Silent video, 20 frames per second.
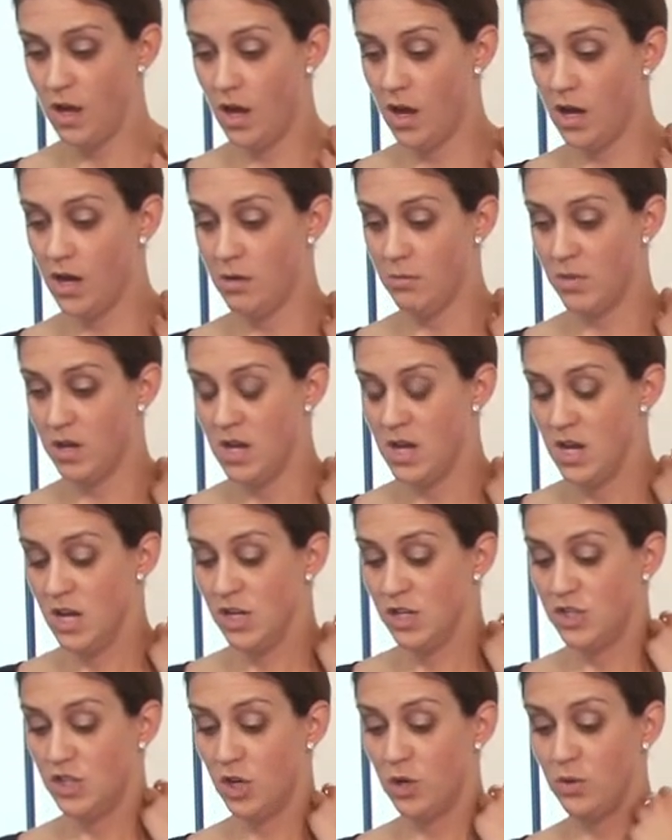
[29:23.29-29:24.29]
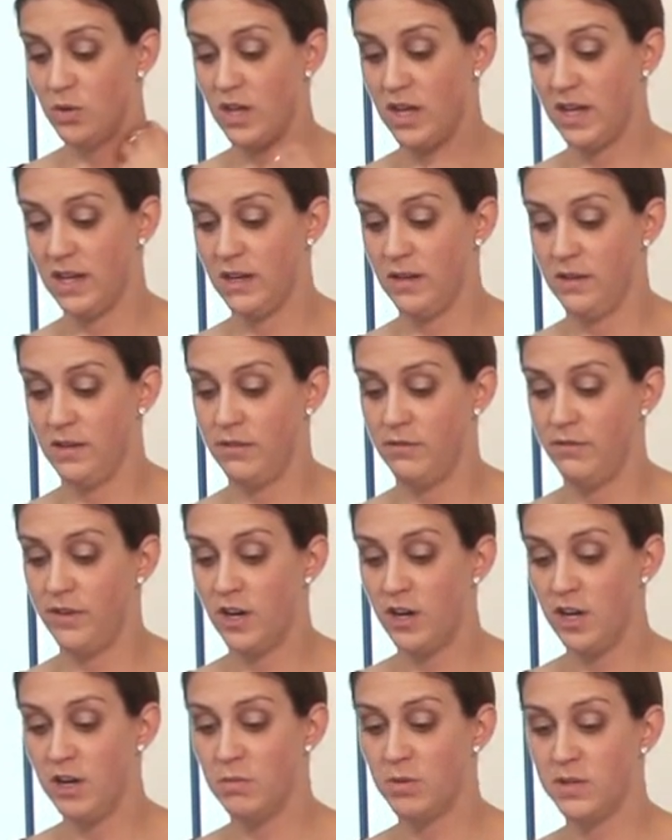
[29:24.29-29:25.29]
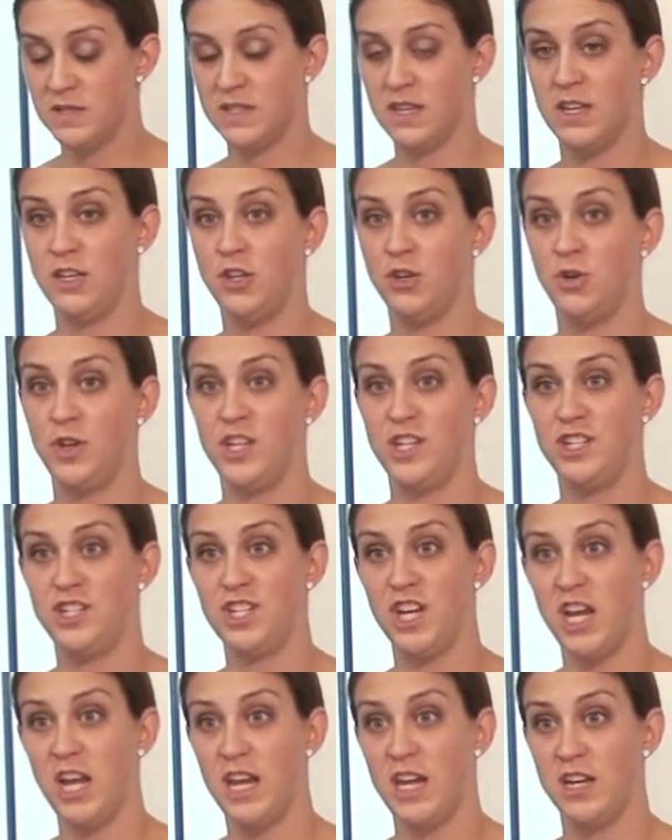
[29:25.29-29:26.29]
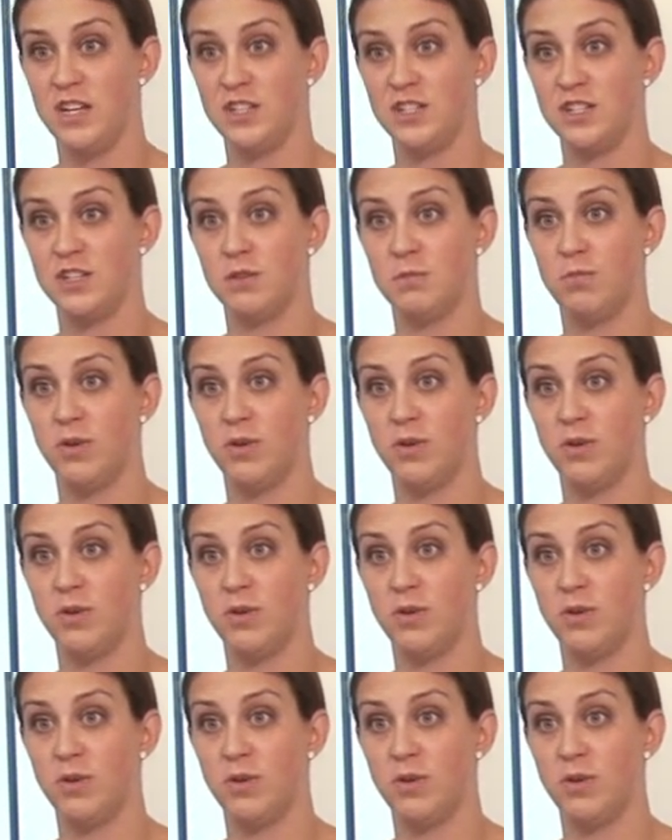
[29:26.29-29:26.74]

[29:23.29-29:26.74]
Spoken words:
So the variables that you can change to